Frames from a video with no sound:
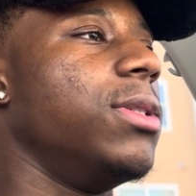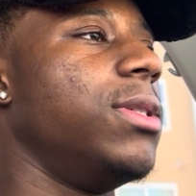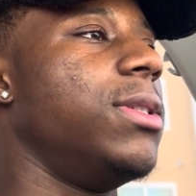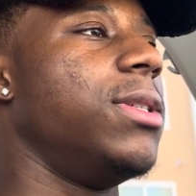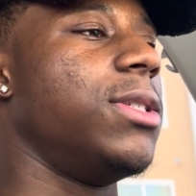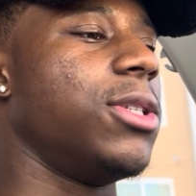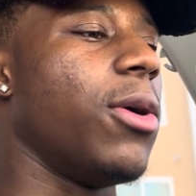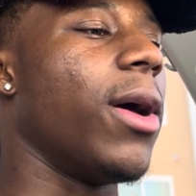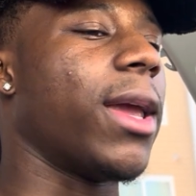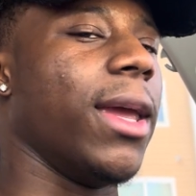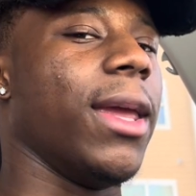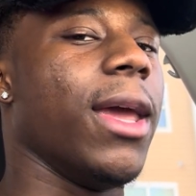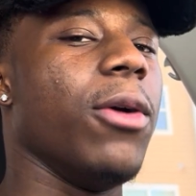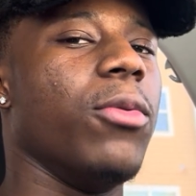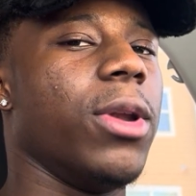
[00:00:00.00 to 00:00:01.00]
so I can
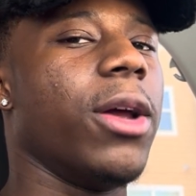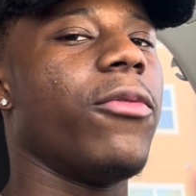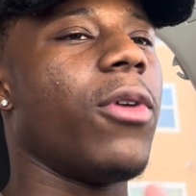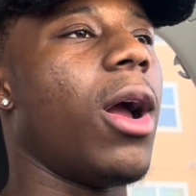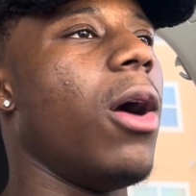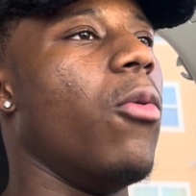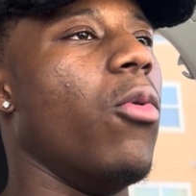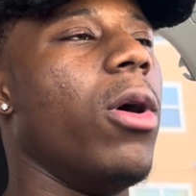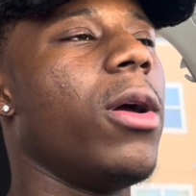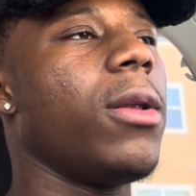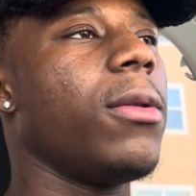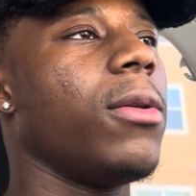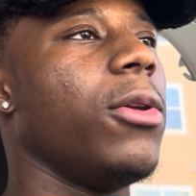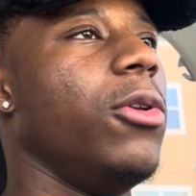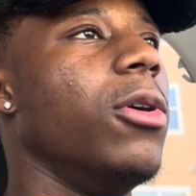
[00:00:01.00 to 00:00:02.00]
get whatever I want,
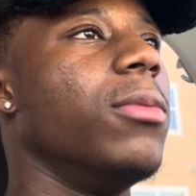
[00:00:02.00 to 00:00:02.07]
you know